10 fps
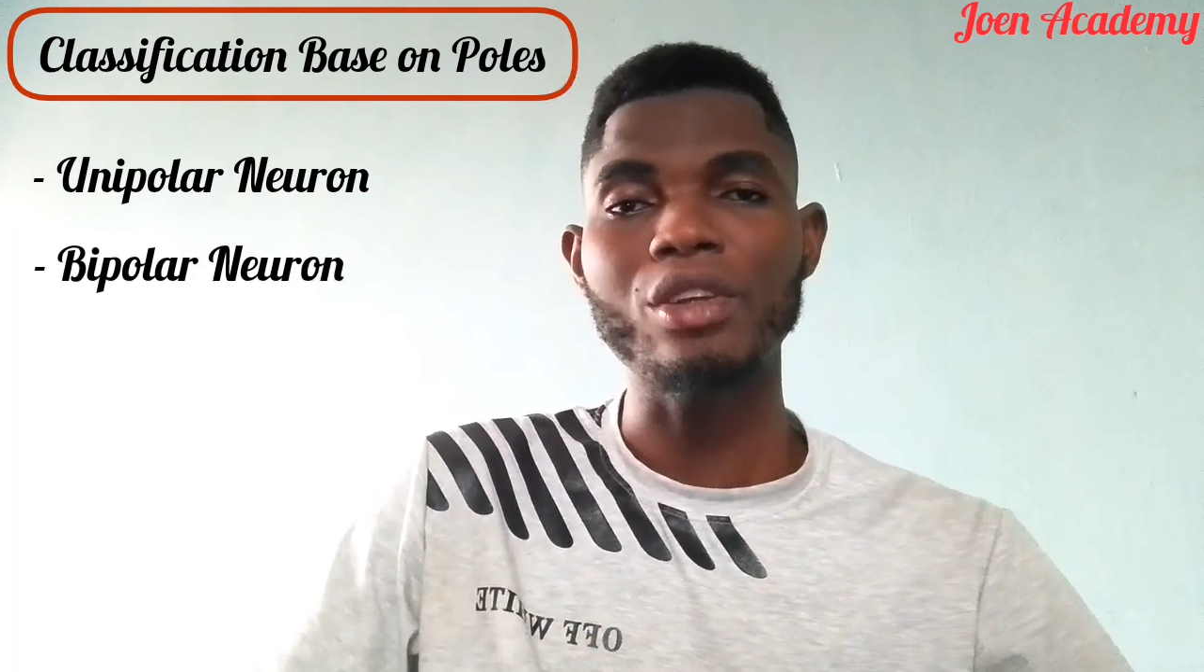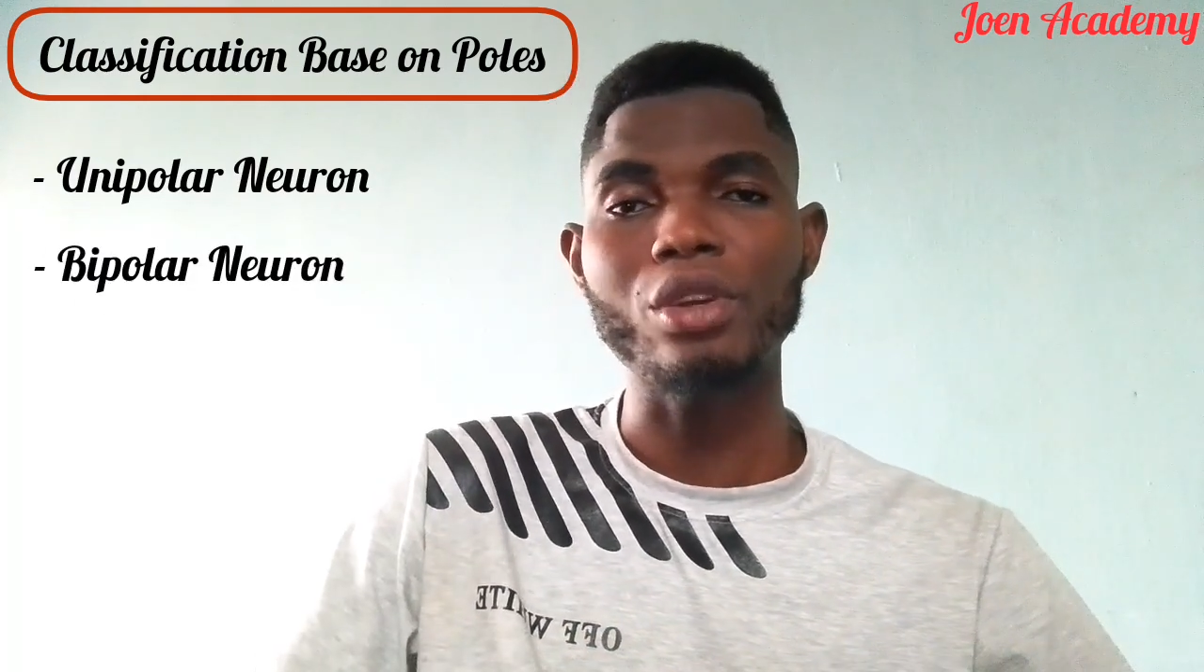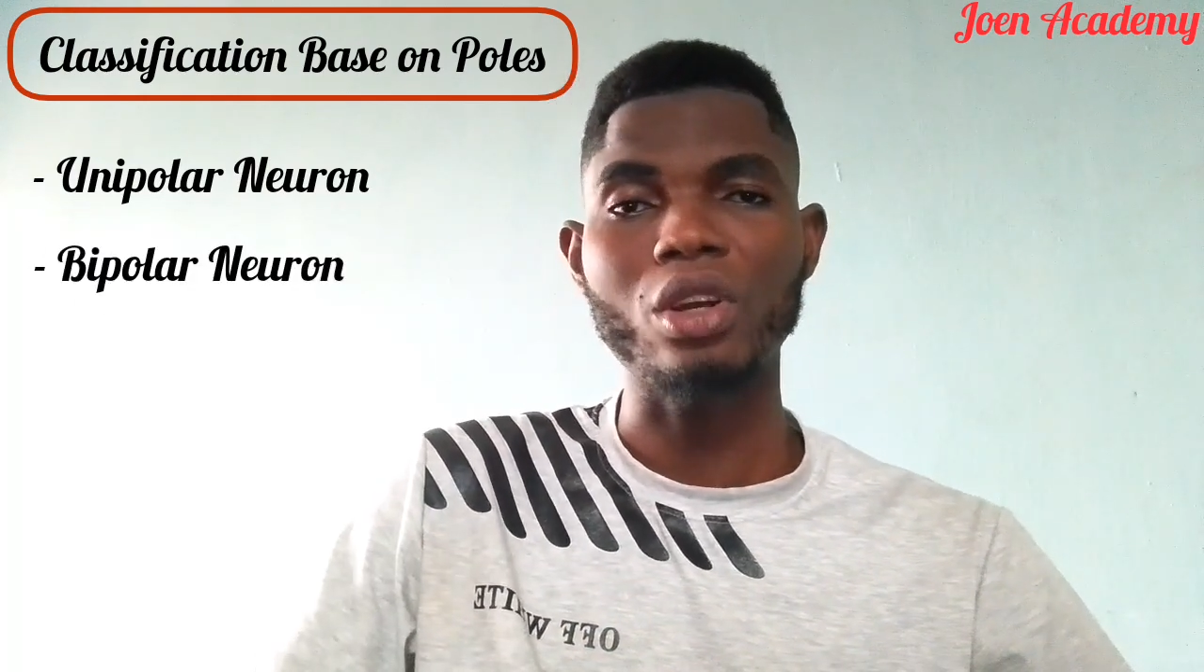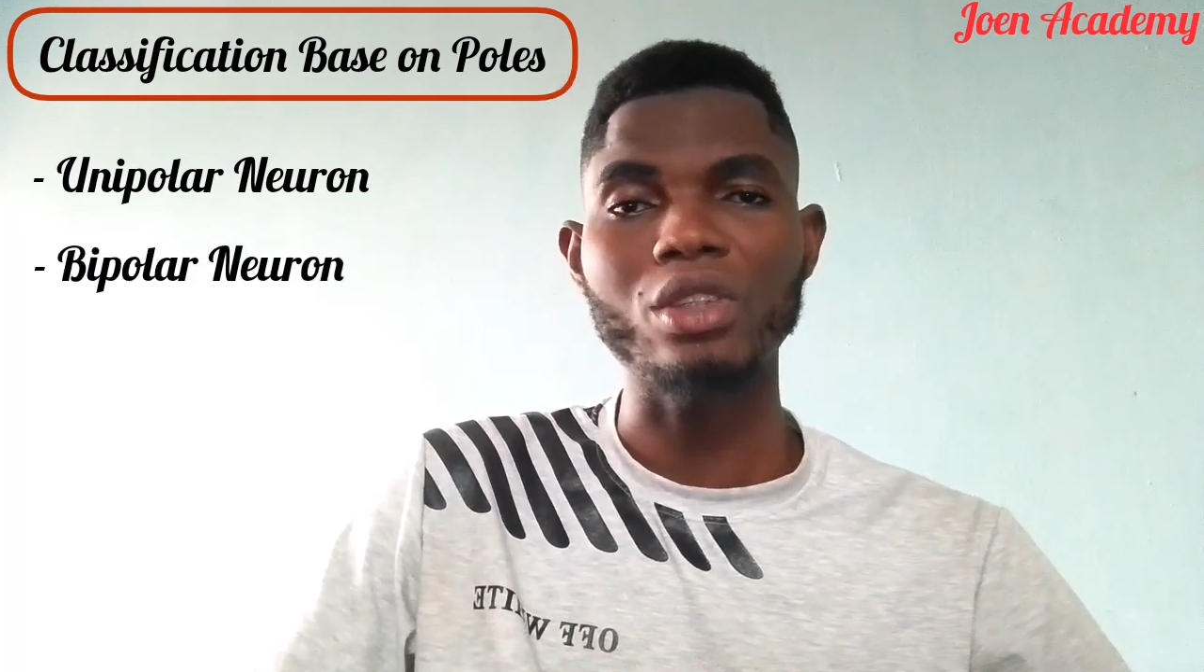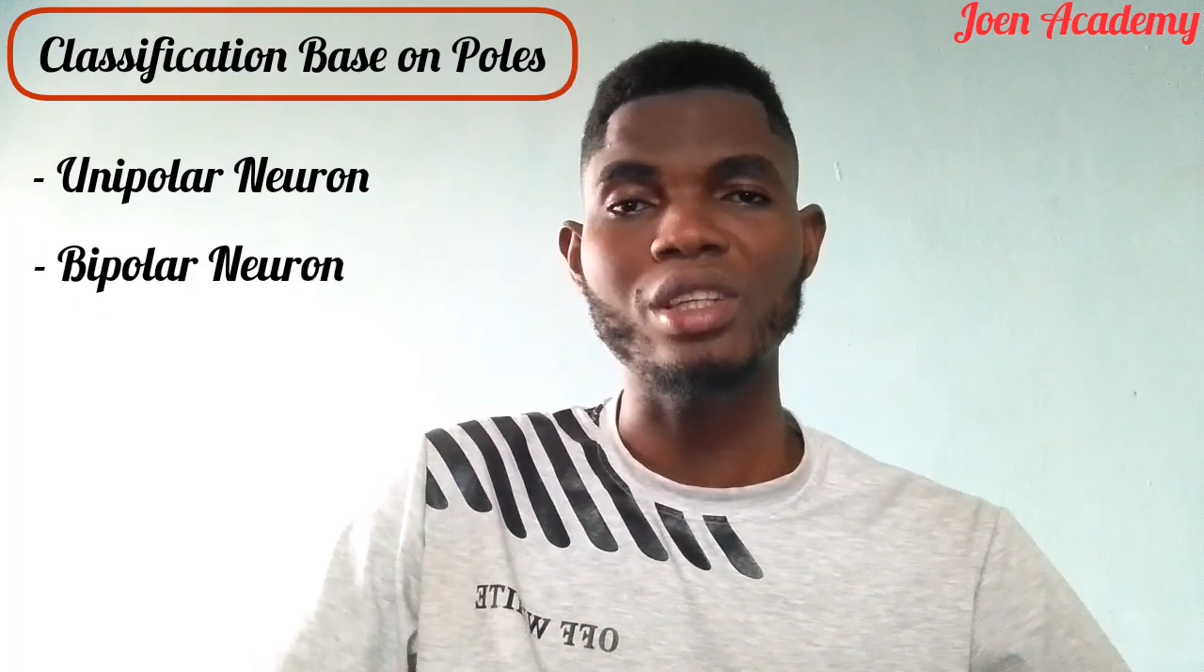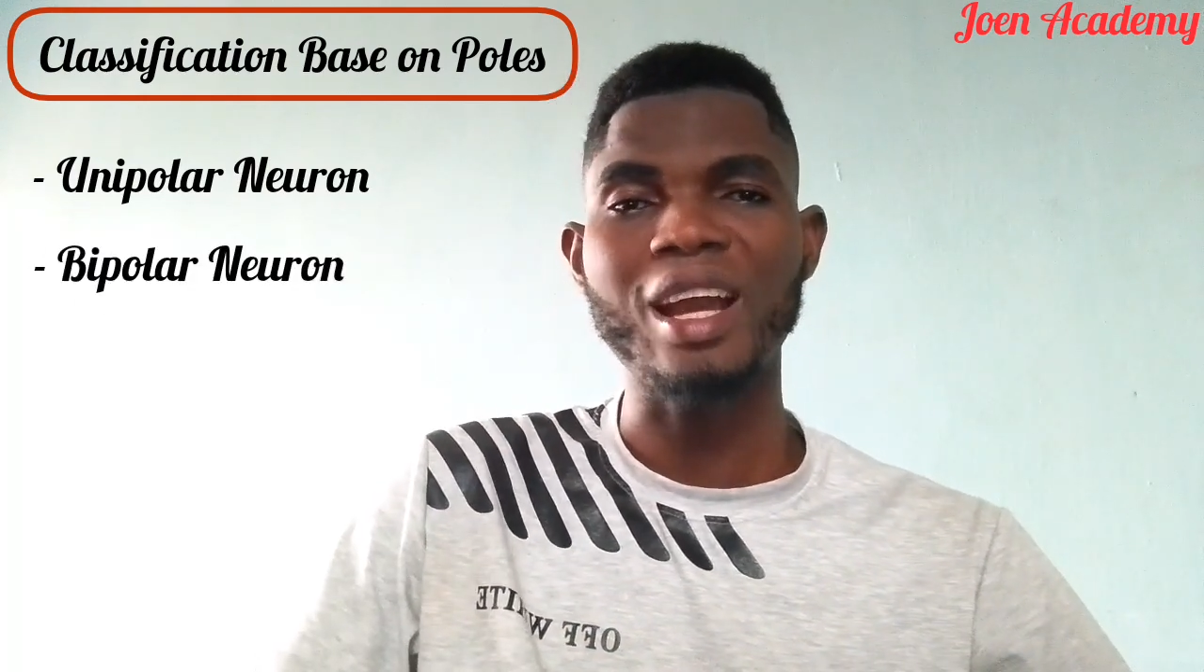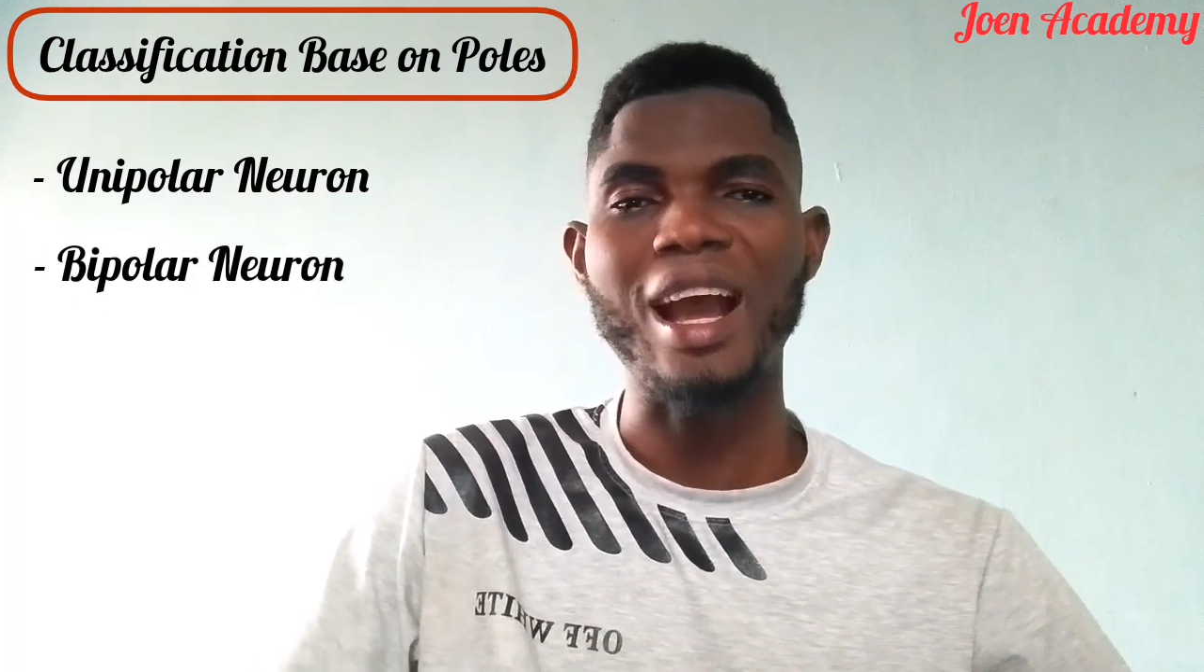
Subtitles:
neuron,